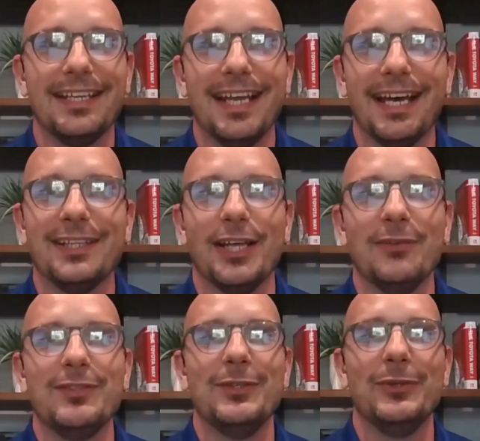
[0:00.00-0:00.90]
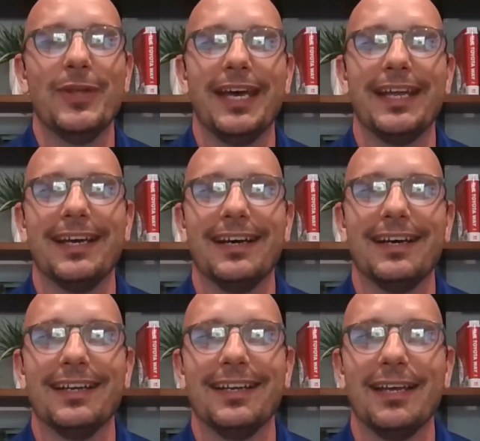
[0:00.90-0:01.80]
I'd love to do that.
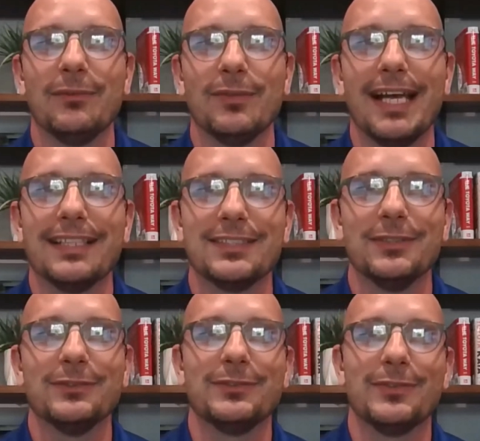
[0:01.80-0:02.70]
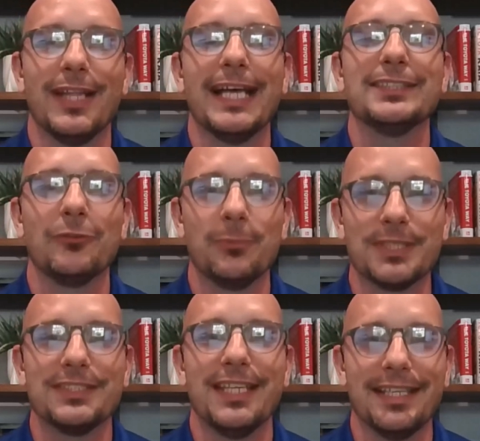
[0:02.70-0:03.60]
I have lots of
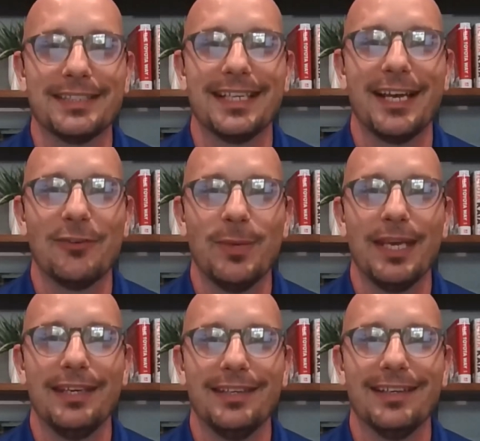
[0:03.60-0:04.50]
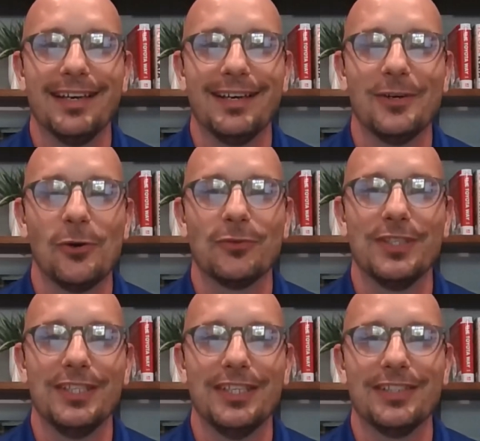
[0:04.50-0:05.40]
mistakes that I've made over
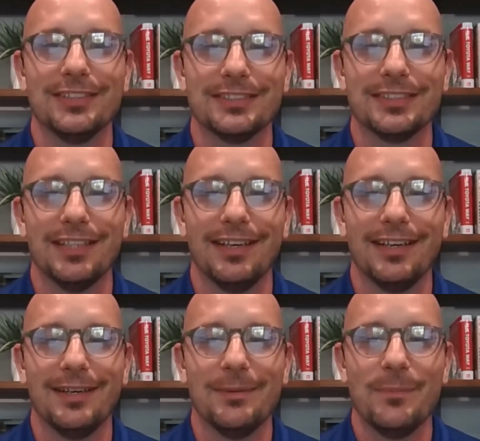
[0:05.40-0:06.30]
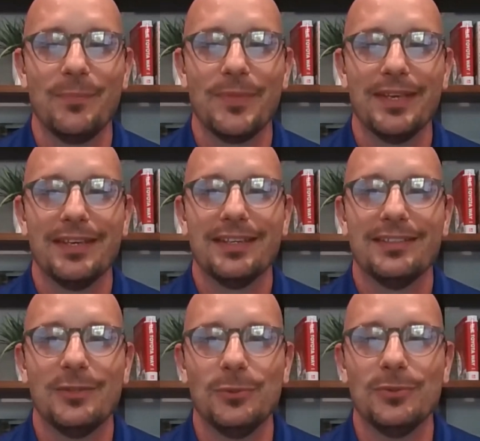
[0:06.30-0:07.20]
the years.
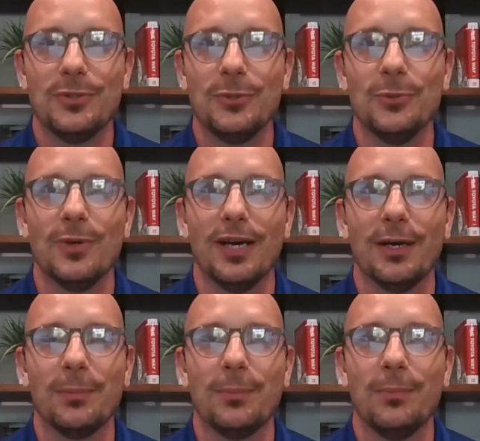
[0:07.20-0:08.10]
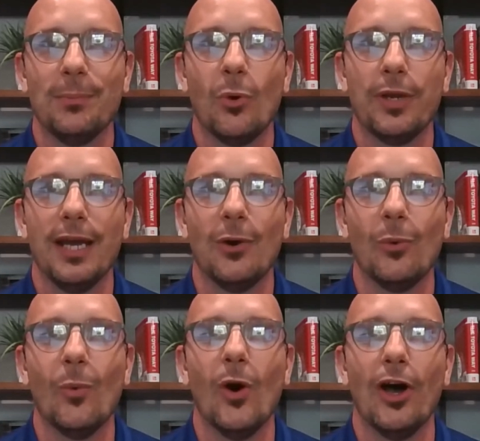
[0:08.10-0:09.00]
To point out
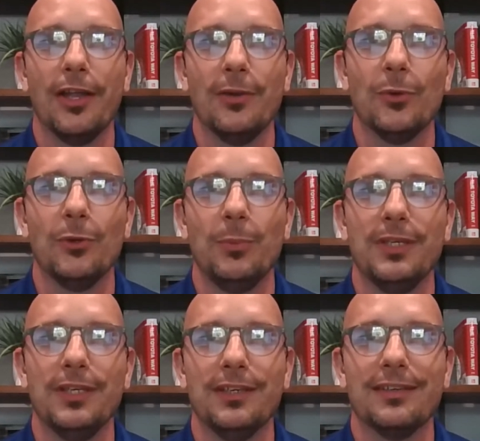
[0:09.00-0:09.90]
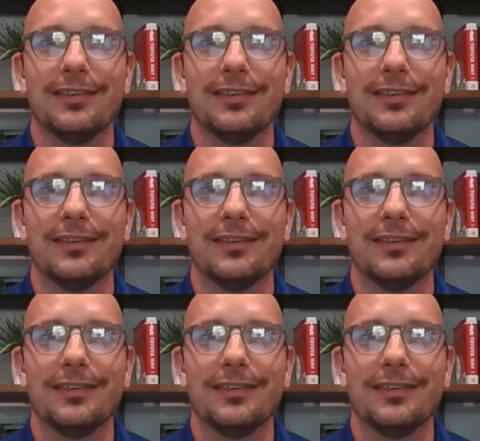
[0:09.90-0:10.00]
one would be